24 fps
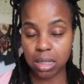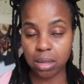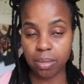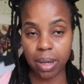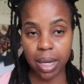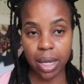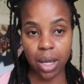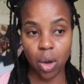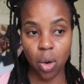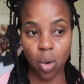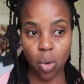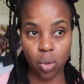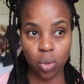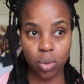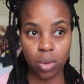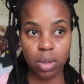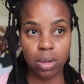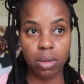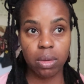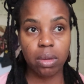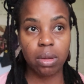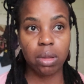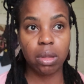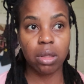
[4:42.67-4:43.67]
to my
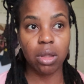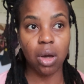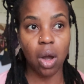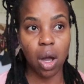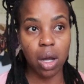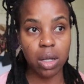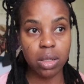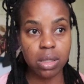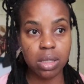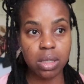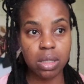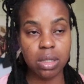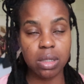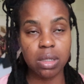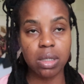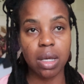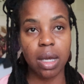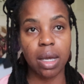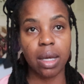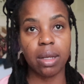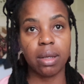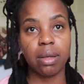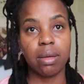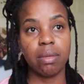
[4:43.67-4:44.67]
own thoughts
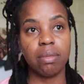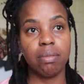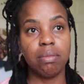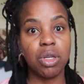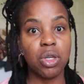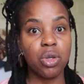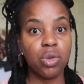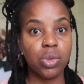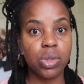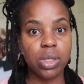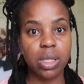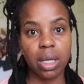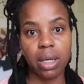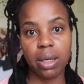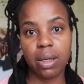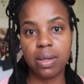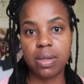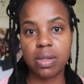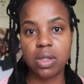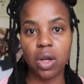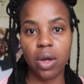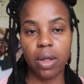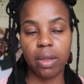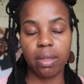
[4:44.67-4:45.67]
and
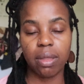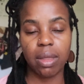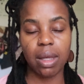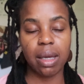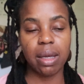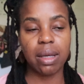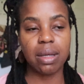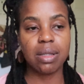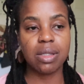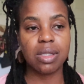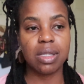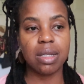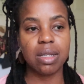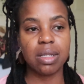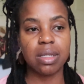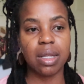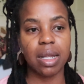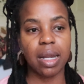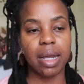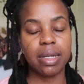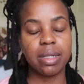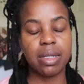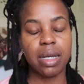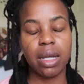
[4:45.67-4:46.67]
musings on things is
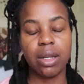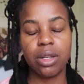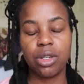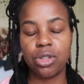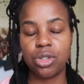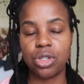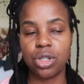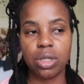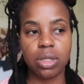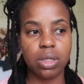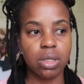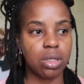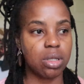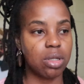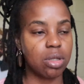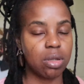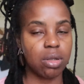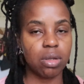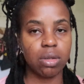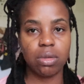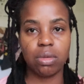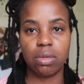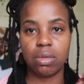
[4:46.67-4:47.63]
that I tend to just